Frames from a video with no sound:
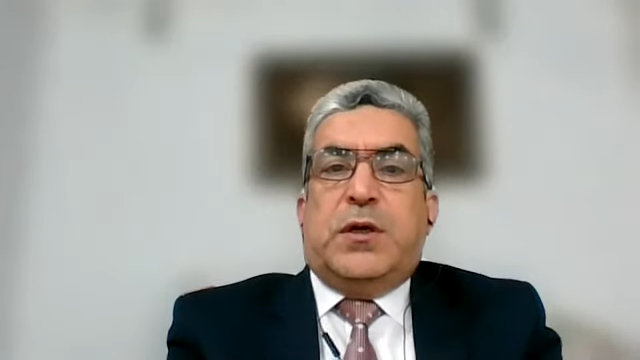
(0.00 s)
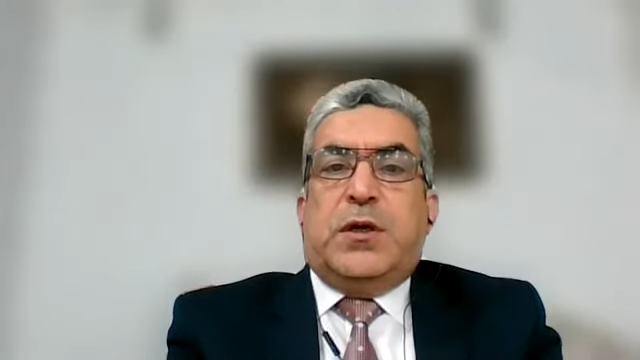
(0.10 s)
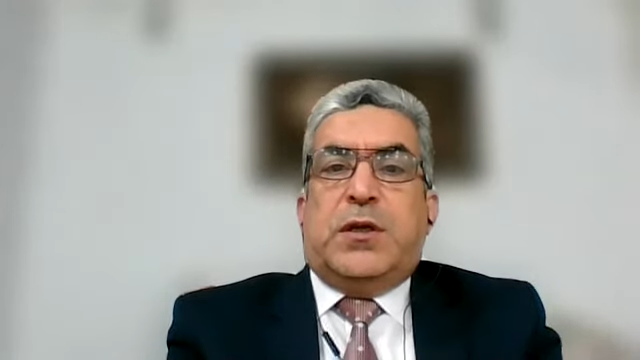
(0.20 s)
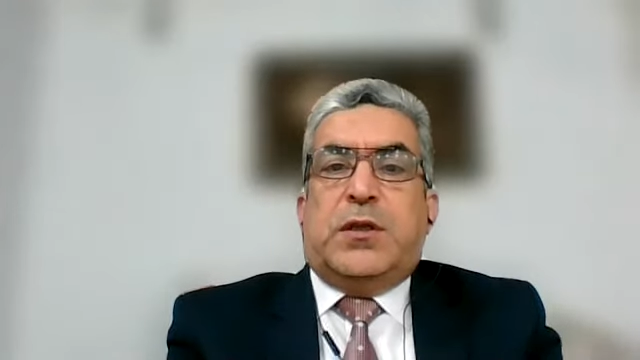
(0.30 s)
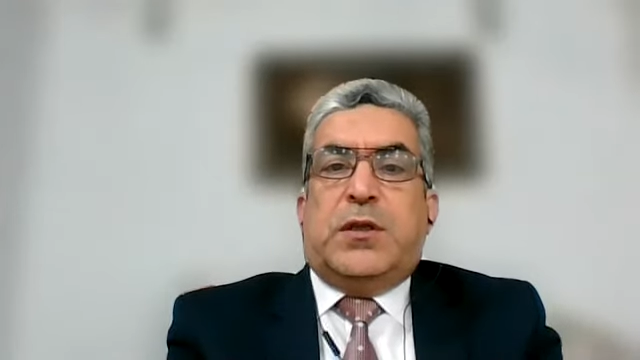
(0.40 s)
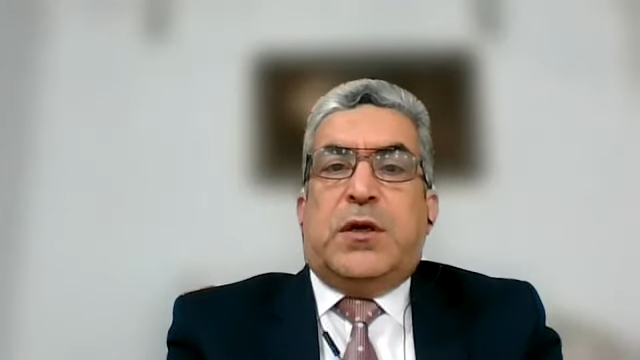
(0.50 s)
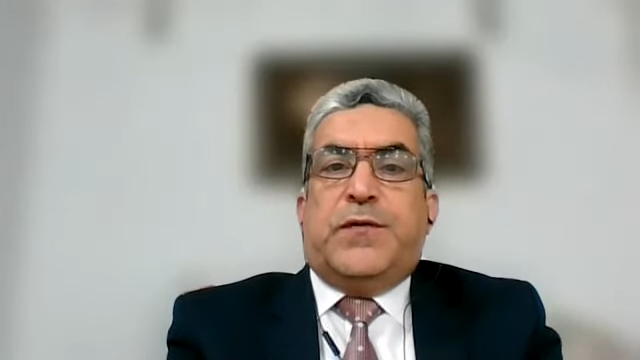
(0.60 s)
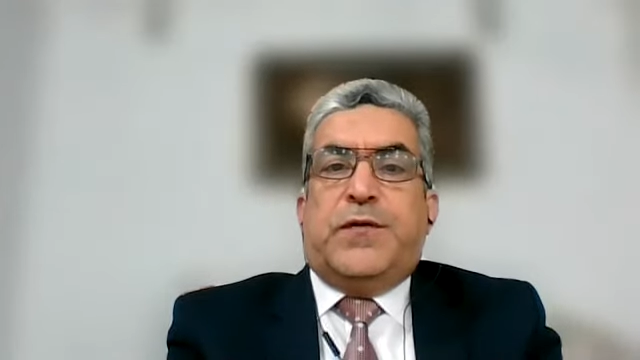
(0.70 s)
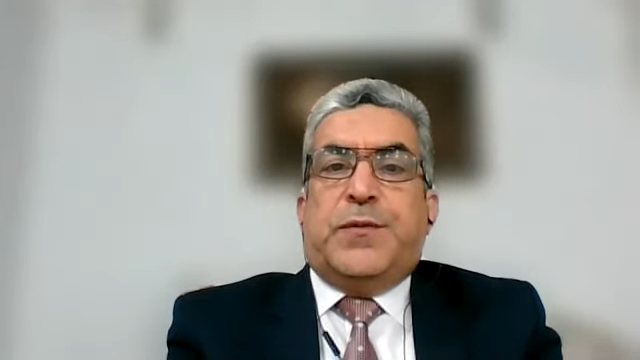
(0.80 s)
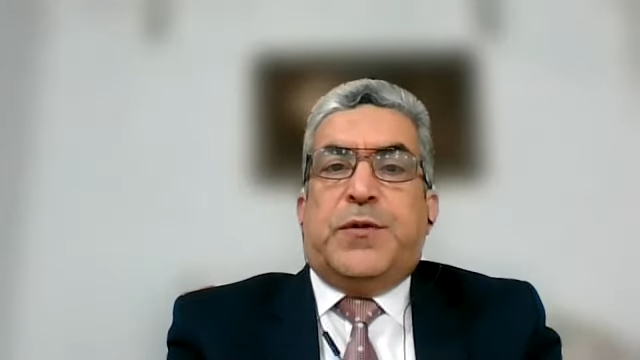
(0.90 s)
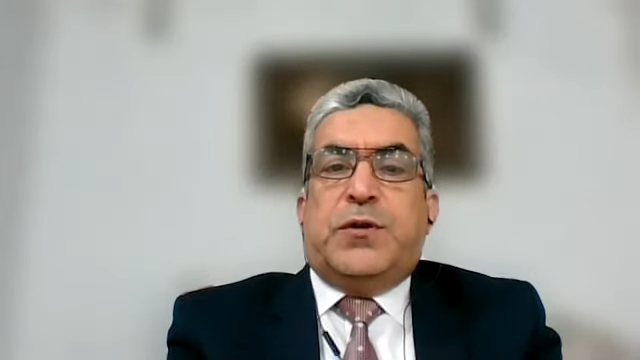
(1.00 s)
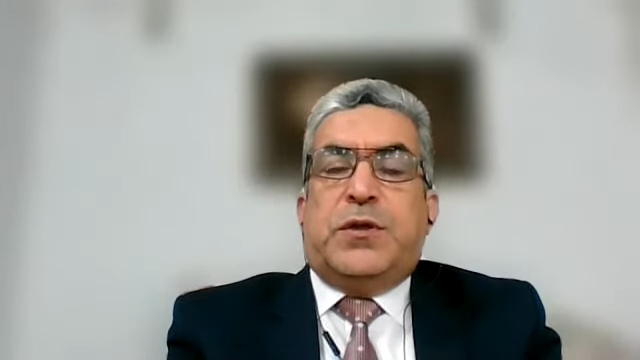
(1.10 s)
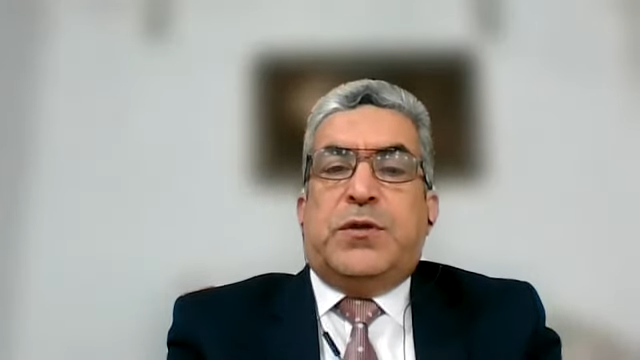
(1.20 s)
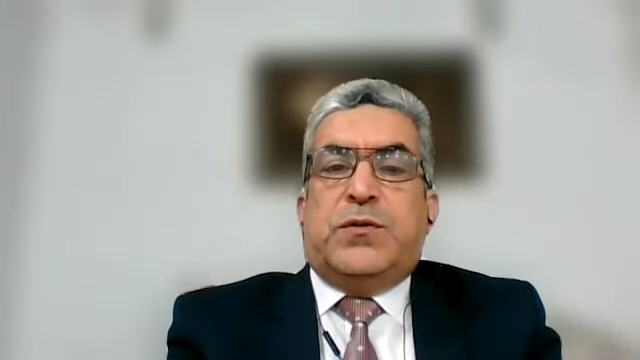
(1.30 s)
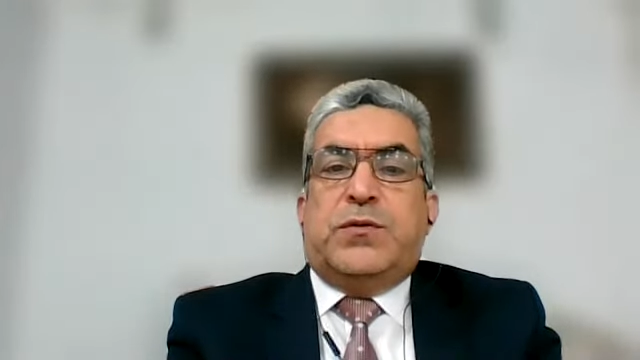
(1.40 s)
and have
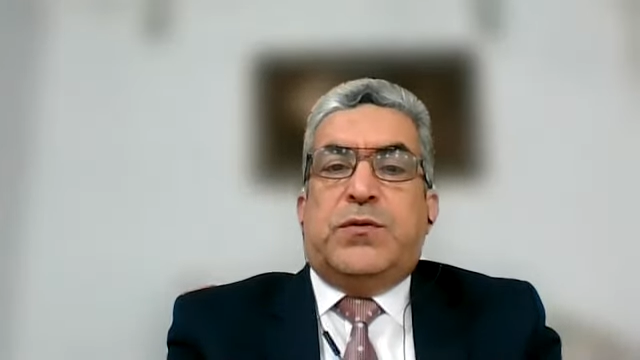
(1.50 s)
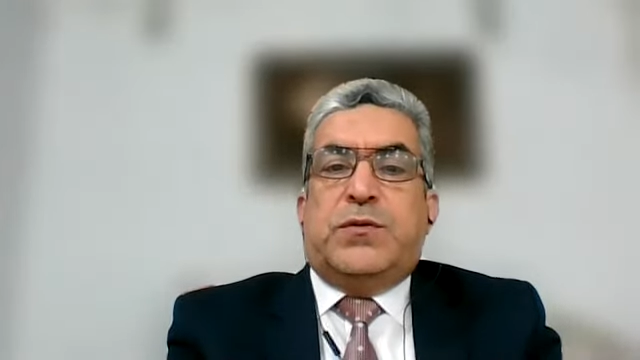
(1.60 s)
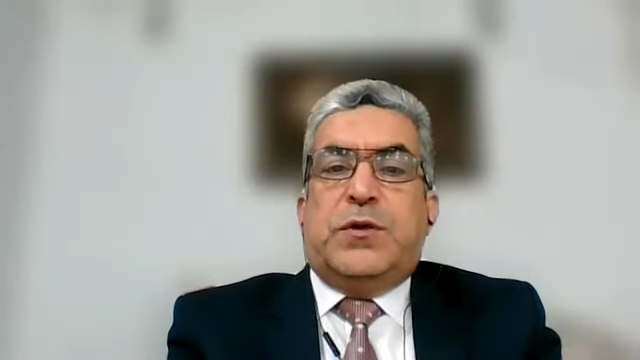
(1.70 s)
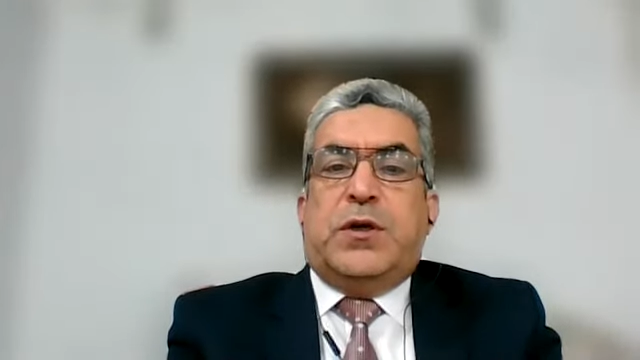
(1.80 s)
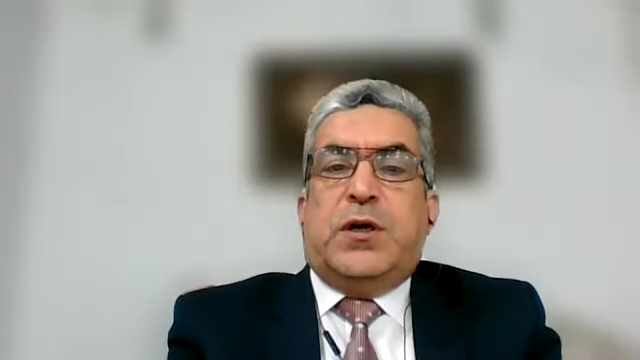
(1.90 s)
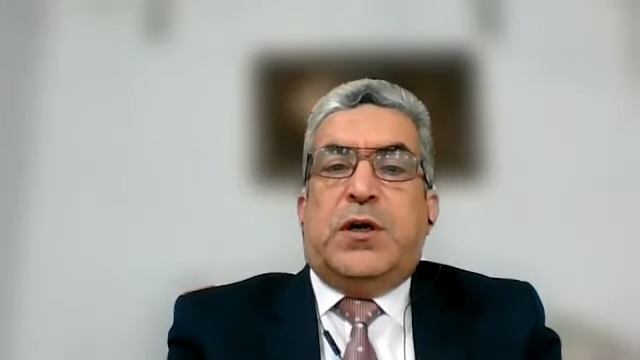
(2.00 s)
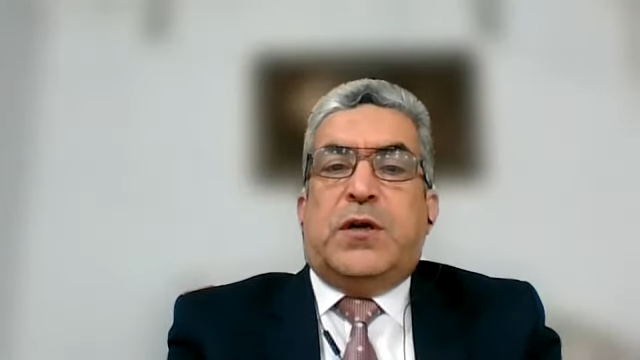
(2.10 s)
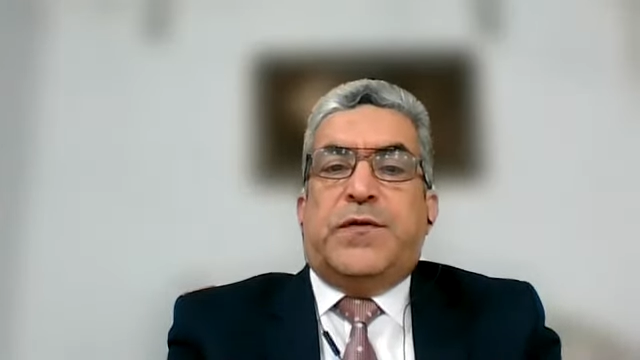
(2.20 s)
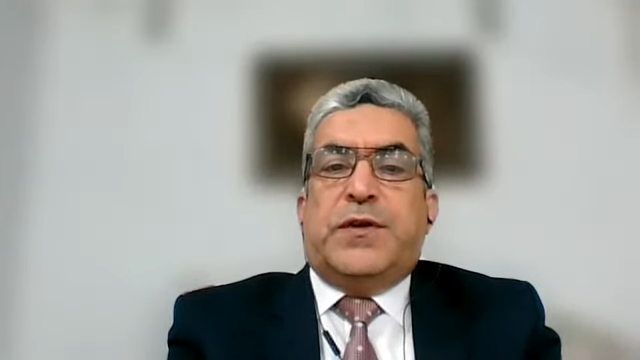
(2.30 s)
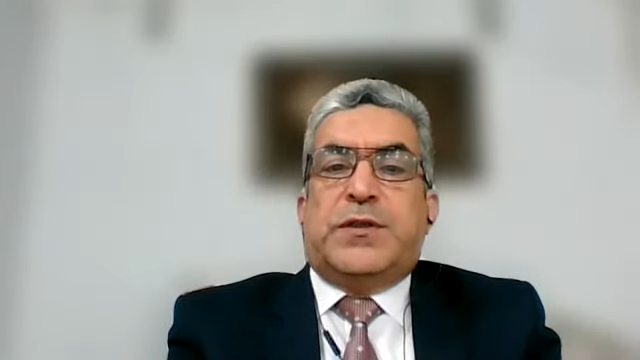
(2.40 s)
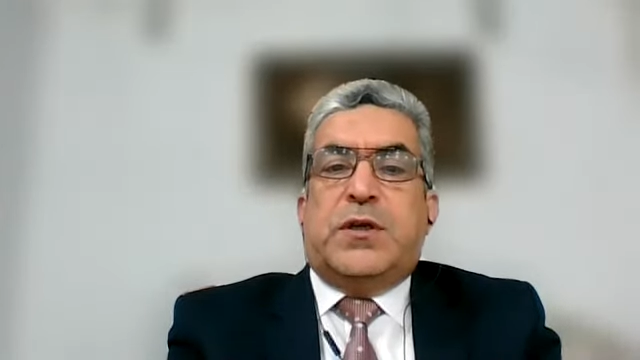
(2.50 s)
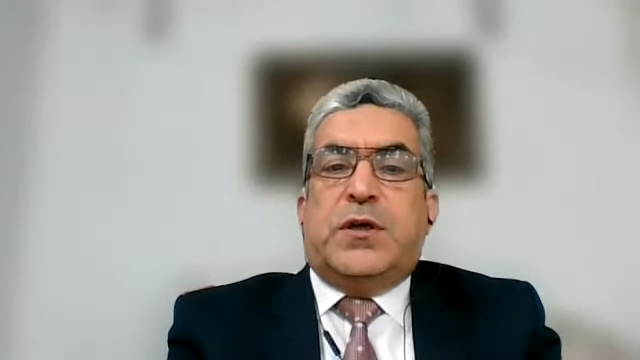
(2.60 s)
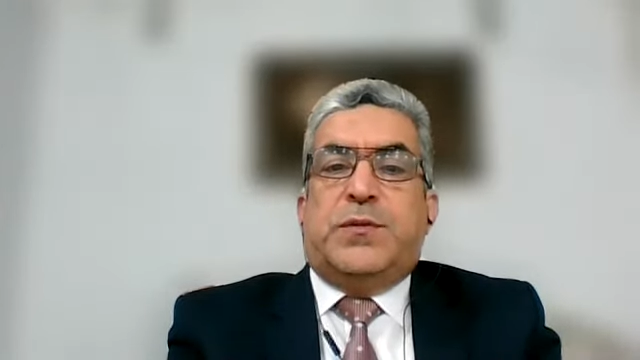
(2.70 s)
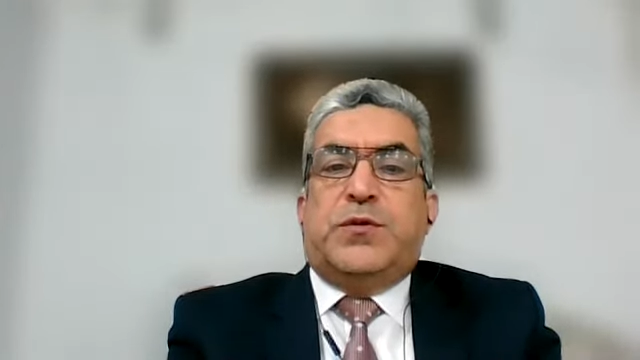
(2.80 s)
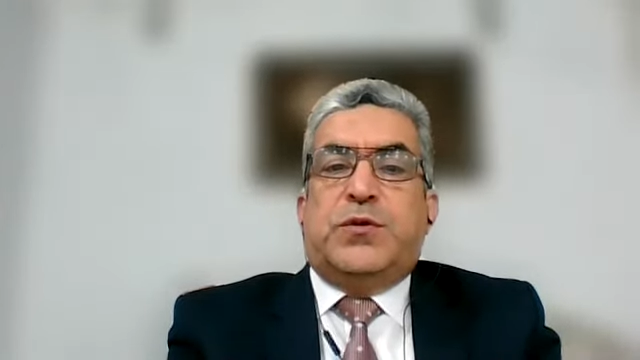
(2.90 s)
ability to harvest
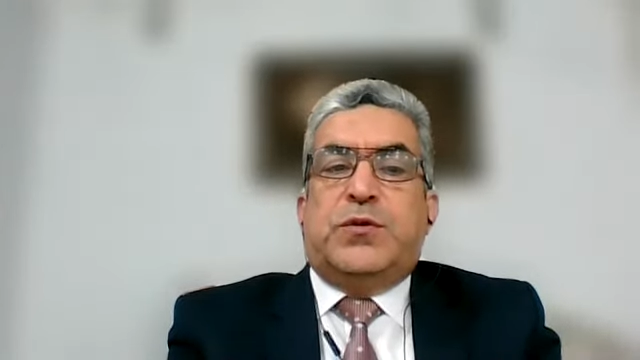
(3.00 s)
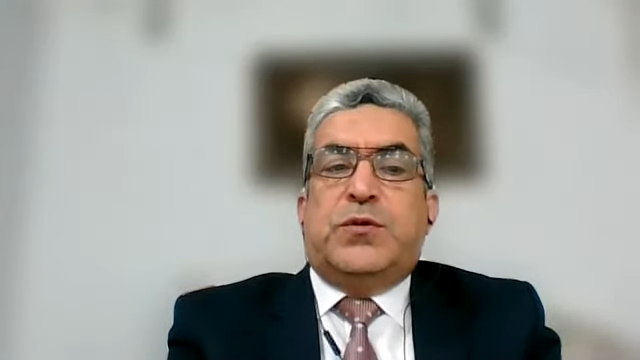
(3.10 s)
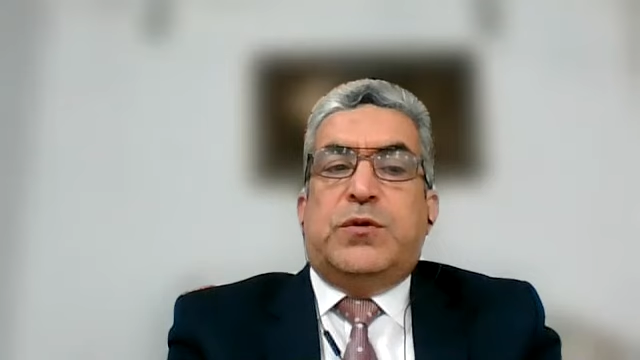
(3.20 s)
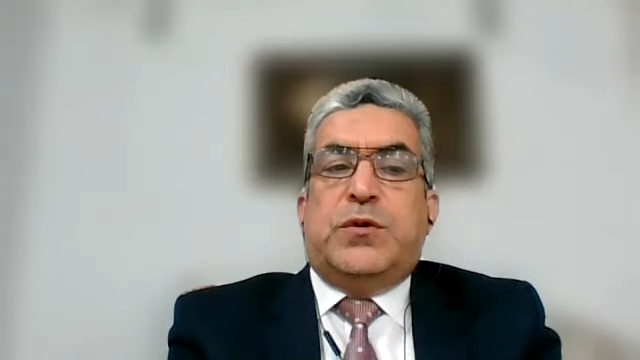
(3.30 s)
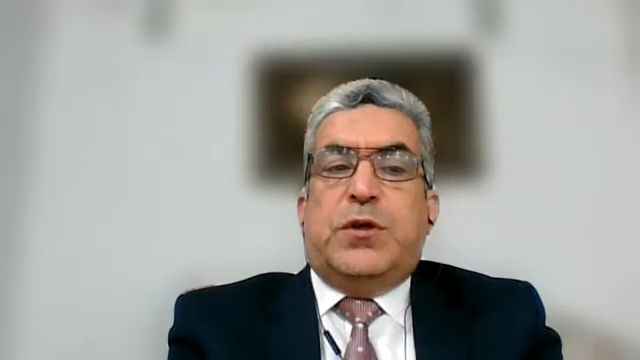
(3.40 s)
up to